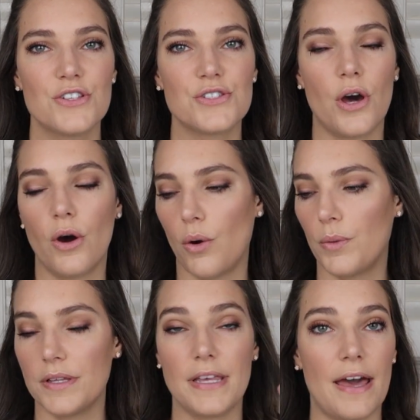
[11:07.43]

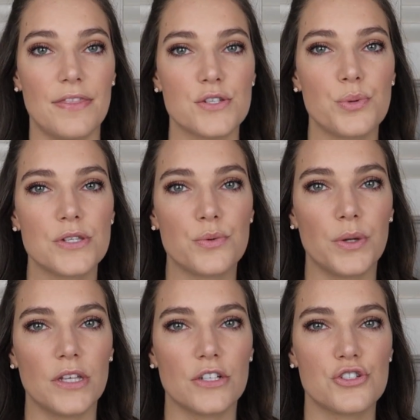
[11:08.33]
So yeah, this was a
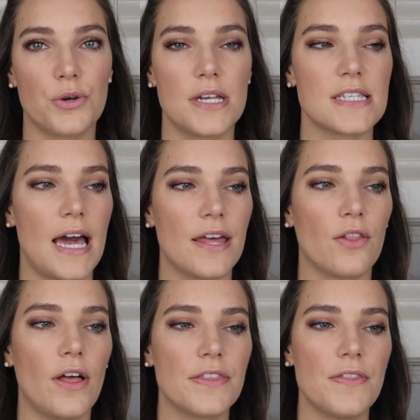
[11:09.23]
really good choice. I
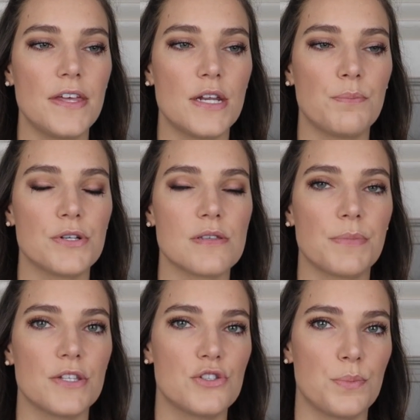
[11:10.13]
like that they didn't put
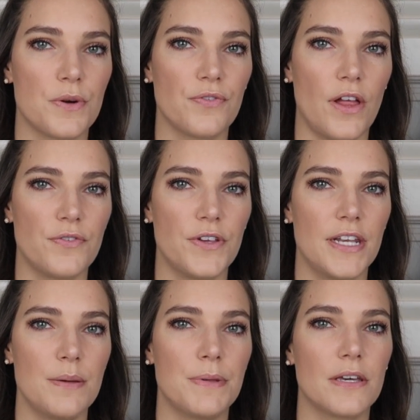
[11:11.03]
something super fluffy
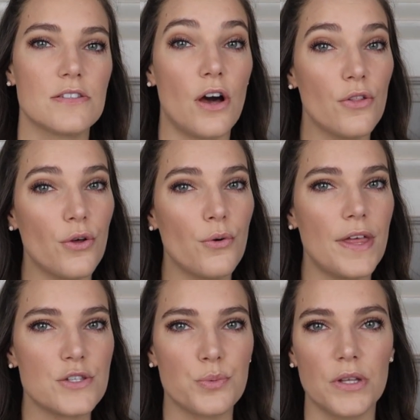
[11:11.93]
in it because although
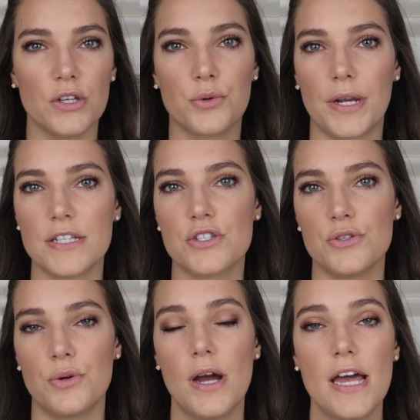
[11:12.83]
that's really great
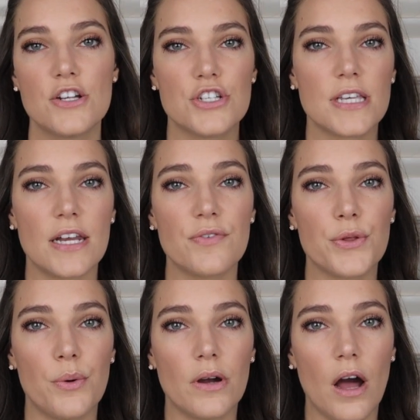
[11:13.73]
to just kind of
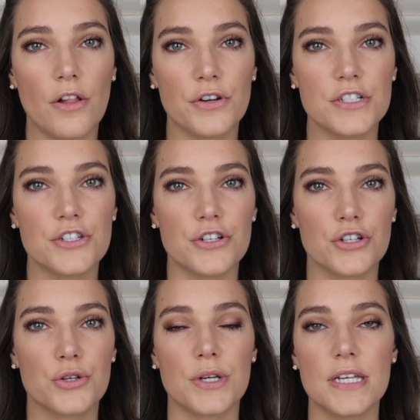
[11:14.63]
throw a color into your
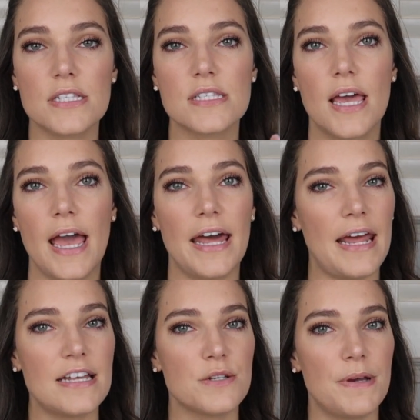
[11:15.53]
crease and
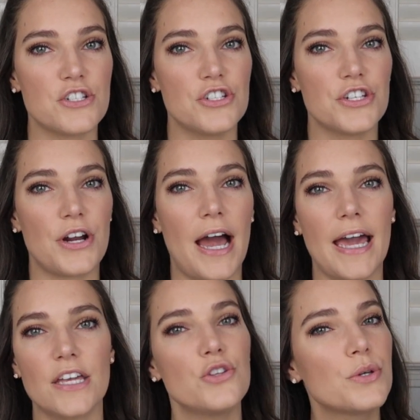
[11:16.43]
add dimension to your
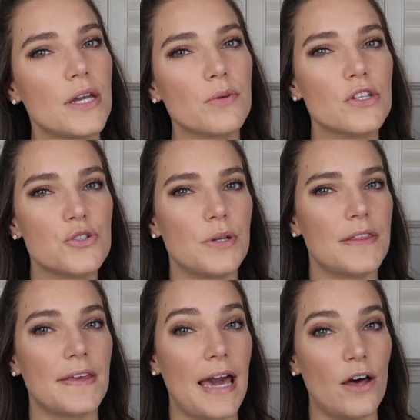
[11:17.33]
eye, you can't really do
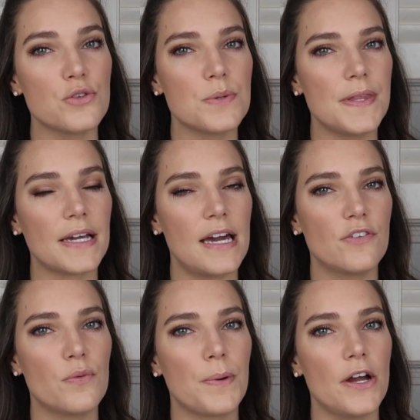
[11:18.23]
anything else with that kind
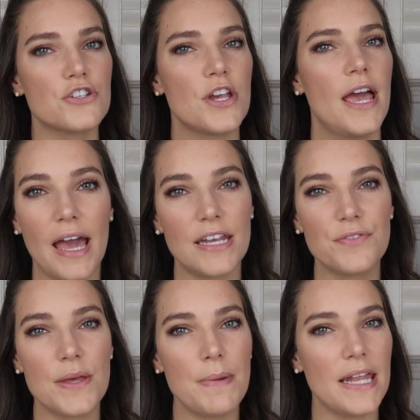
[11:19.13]
of a brush. And if
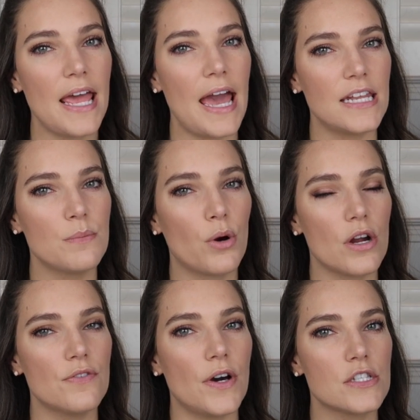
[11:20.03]
they made it any more
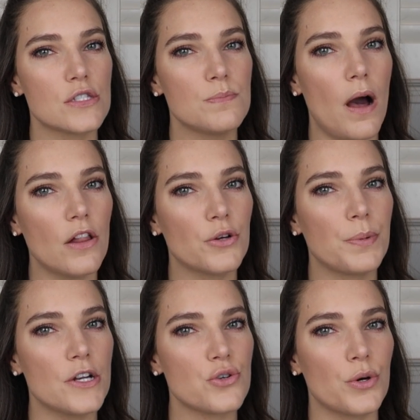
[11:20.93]
of a smaller
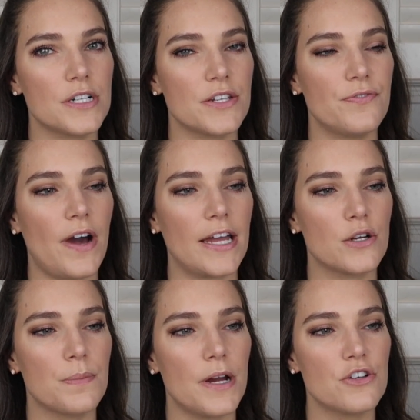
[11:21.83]
brush or a
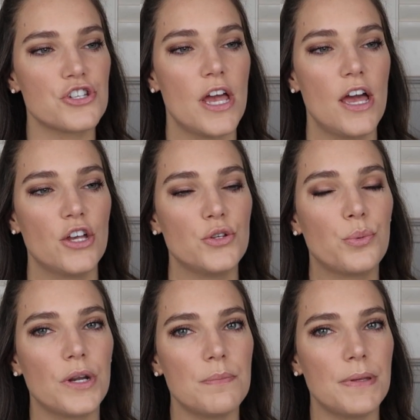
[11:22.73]
definer brush, you
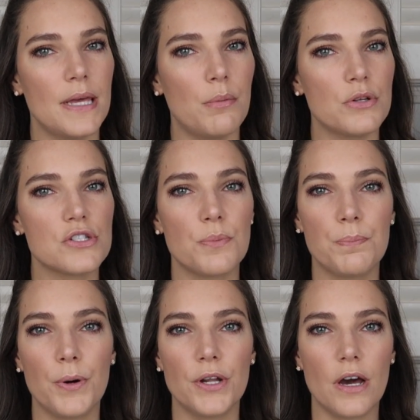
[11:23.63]
wouldn't be able to
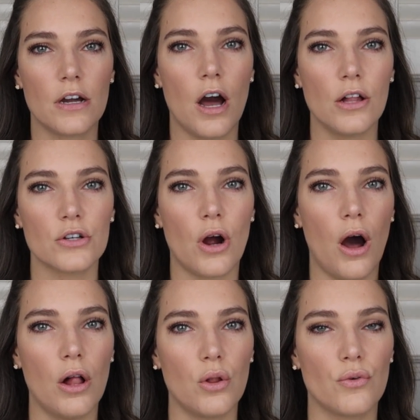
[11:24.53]
put a color
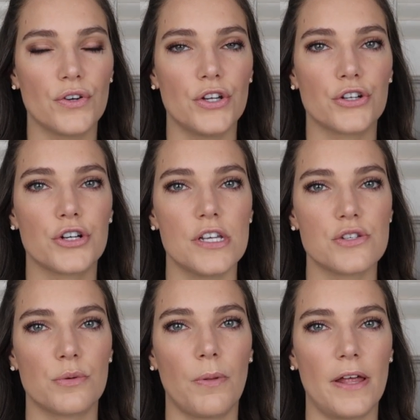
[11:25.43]
all over your
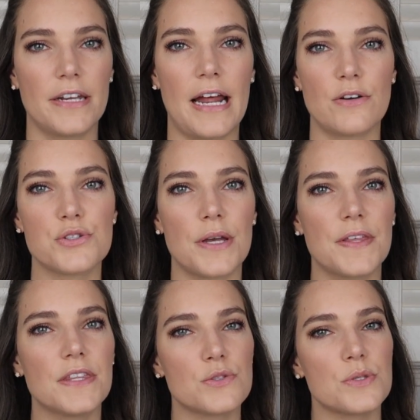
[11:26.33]
crease or blend it out. So I
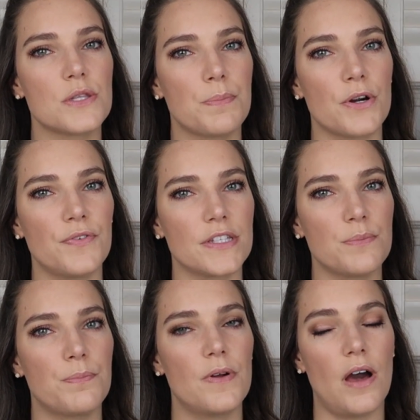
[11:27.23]
think this was the perfect
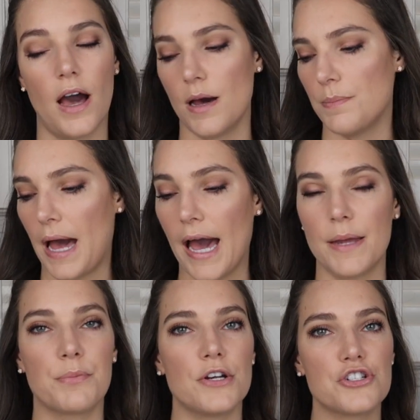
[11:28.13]

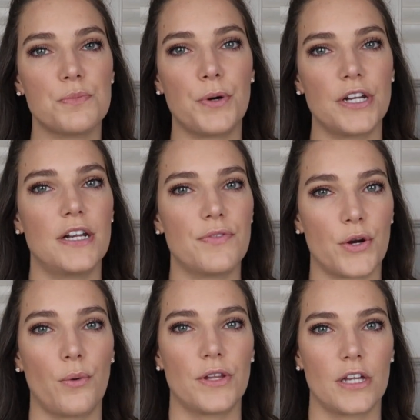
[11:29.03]
eye brush to put in if
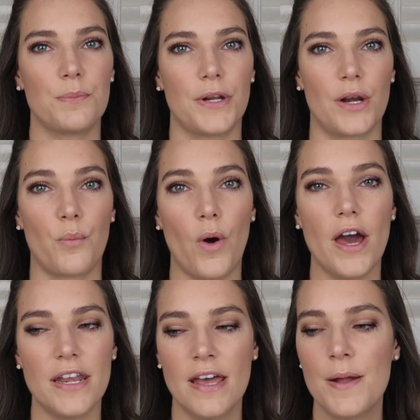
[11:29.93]
they're only gonna put in
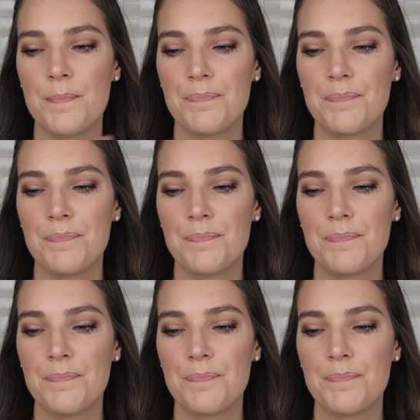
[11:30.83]
one.